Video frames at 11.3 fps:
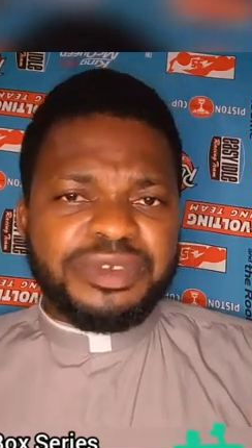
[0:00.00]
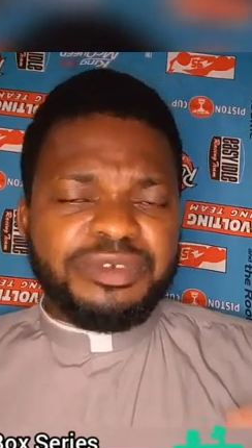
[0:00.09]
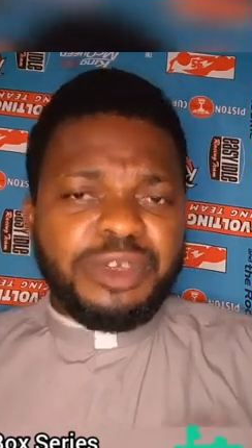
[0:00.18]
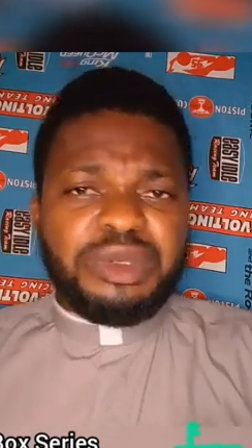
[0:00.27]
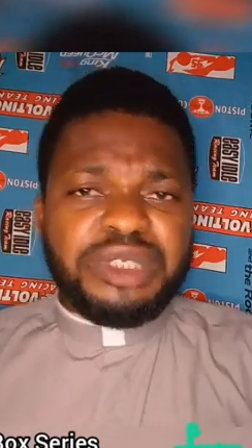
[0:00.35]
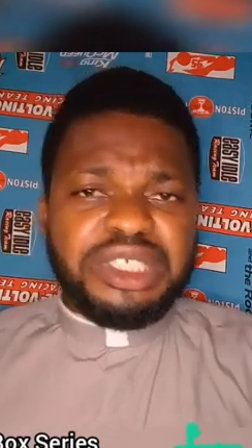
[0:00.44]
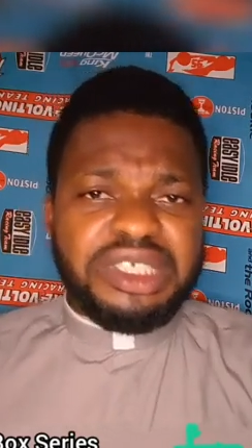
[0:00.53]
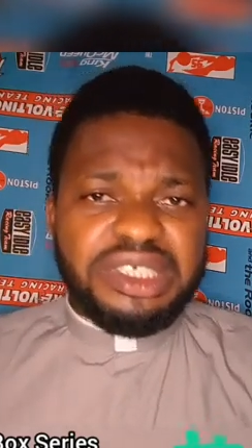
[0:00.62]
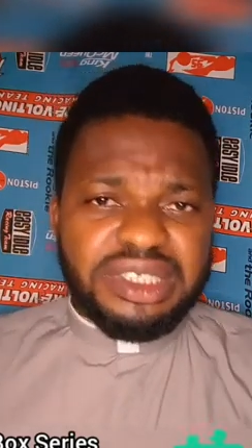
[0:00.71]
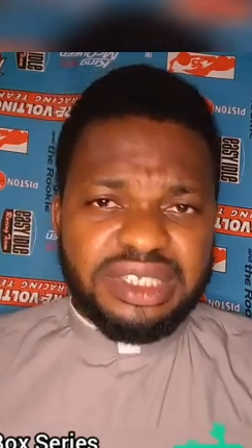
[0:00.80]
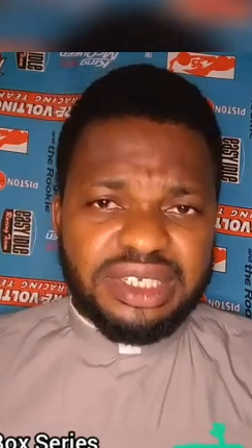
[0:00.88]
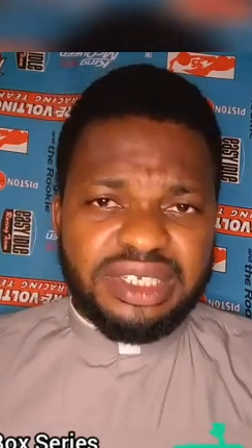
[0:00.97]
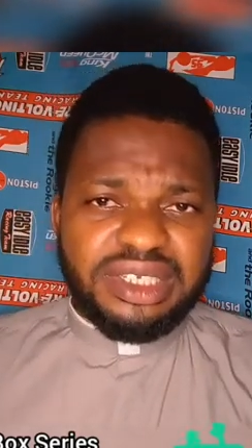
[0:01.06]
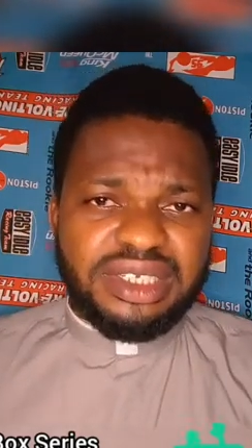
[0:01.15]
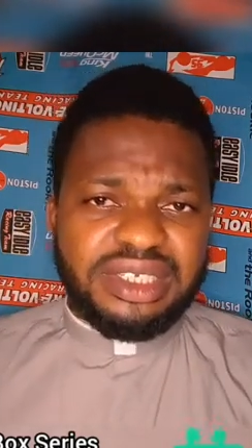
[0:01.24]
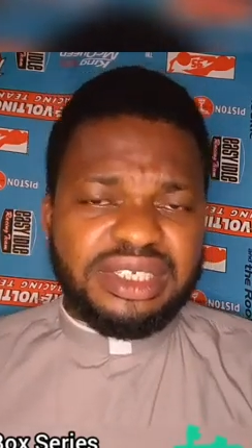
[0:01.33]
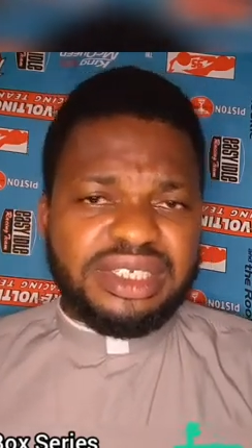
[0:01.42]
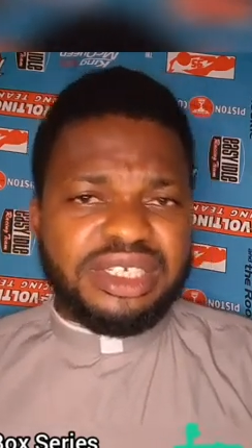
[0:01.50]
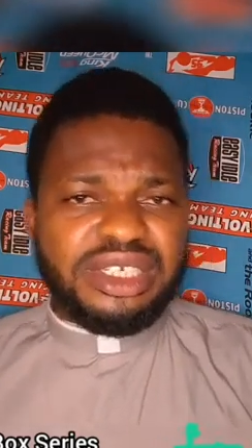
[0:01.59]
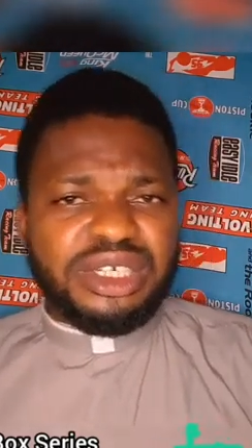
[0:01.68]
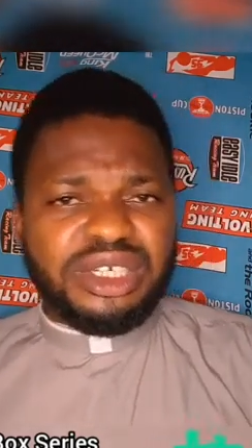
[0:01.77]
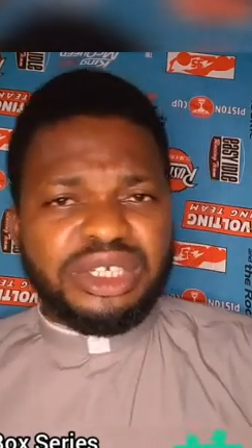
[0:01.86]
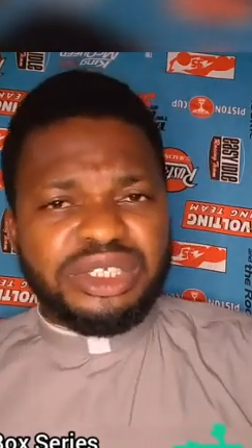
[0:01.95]
very easy
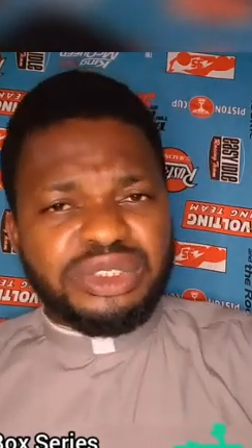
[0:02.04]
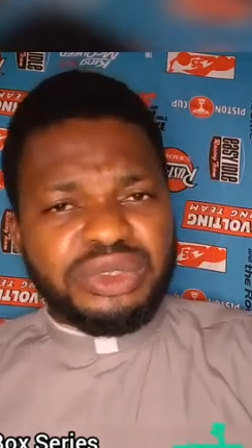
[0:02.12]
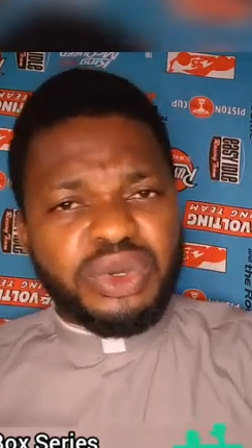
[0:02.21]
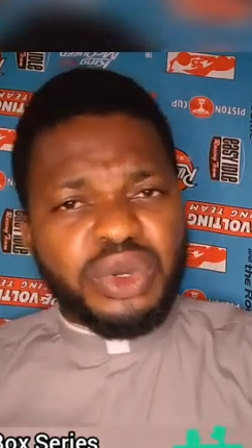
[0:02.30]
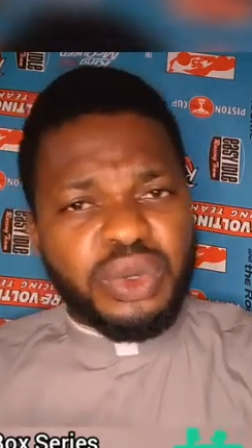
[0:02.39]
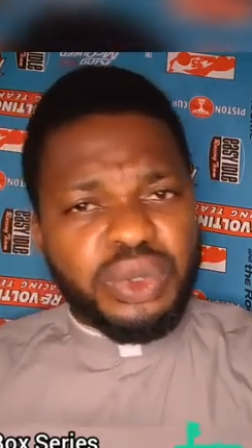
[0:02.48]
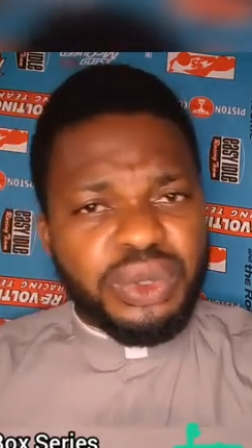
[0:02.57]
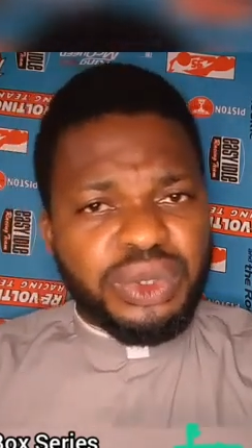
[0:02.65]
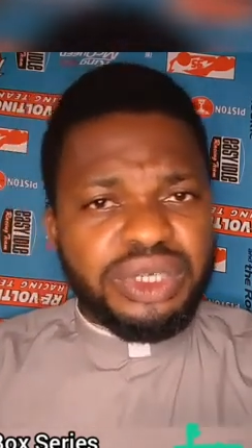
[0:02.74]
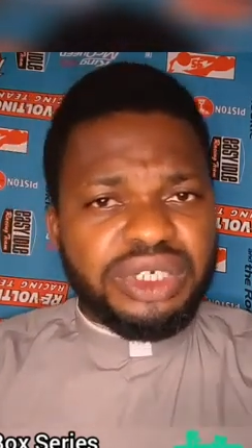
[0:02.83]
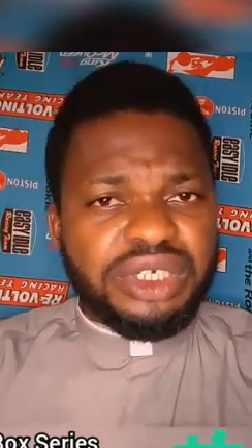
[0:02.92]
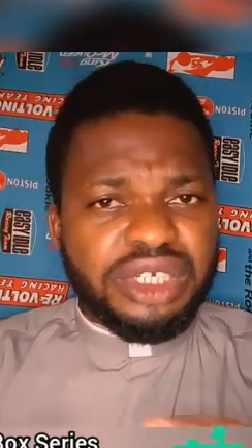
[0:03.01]
to go